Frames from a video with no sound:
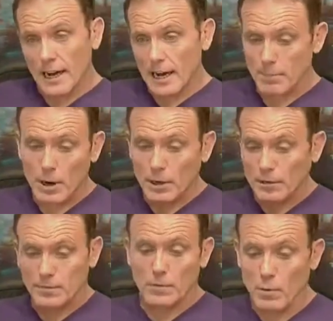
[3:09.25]
uh, part
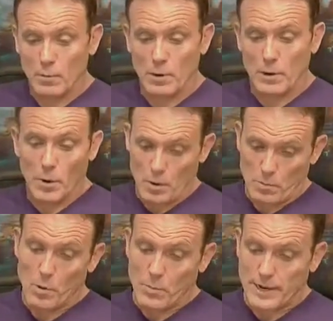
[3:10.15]
of what we,
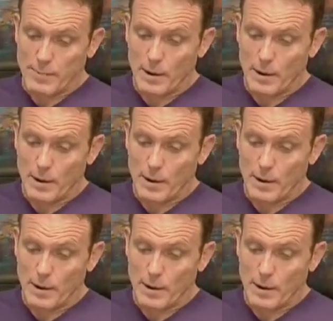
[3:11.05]
what, what, we came